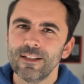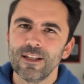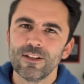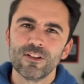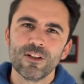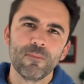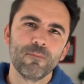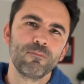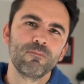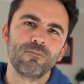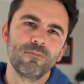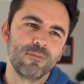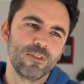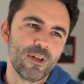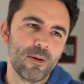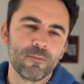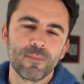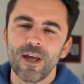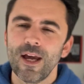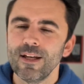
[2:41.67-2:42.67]
And in
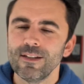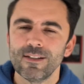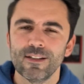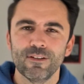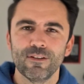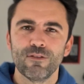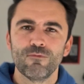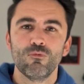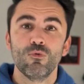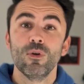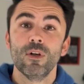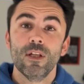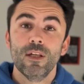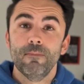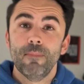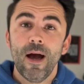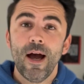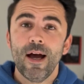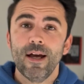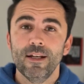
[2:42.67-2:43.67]
some cases, it's really
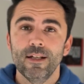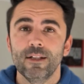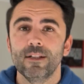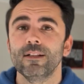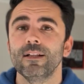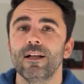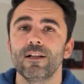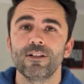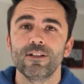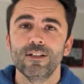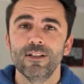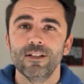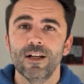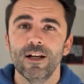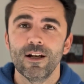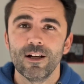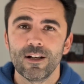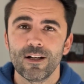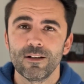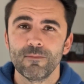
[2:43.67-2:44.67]
bad. It can actually
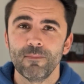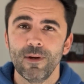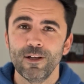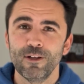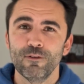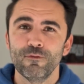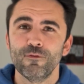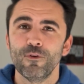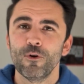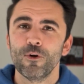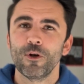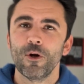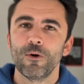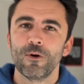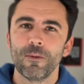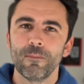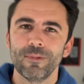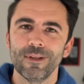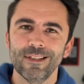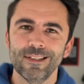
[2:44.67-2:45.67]
make your foot go
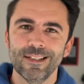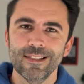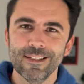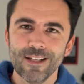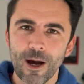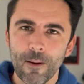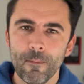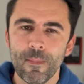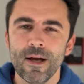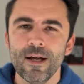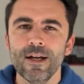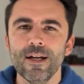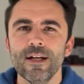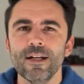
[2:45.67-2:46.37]
completely numb.